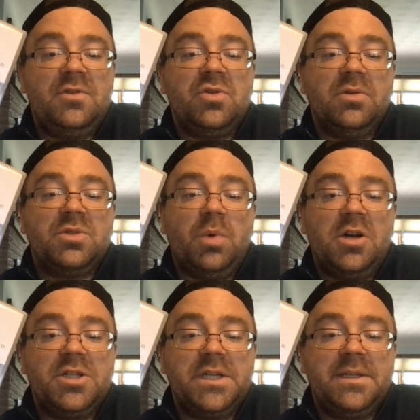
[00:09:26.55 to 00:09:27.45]
George
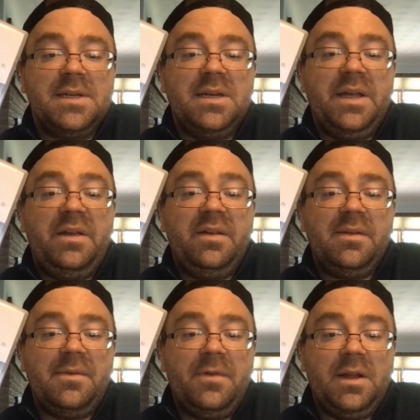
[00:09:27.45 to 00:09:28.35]
Washington
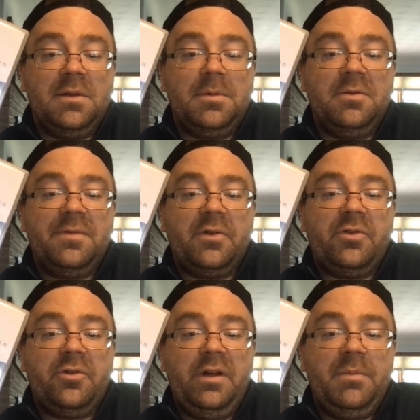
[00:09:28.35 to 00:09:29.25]
is available for
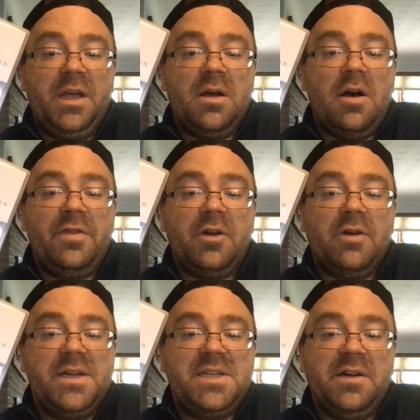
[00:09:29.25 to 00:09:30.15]
streaming on the
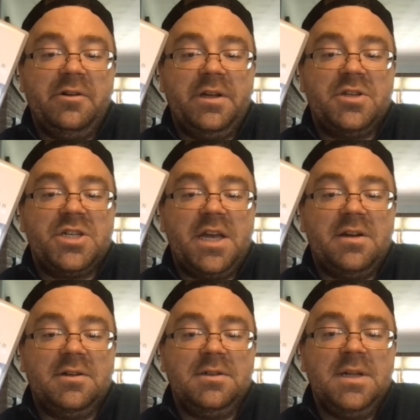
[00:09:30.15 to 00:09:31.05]
Criterion
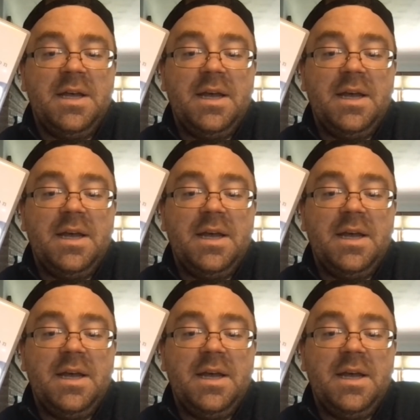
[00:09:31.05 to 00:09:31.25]
channel.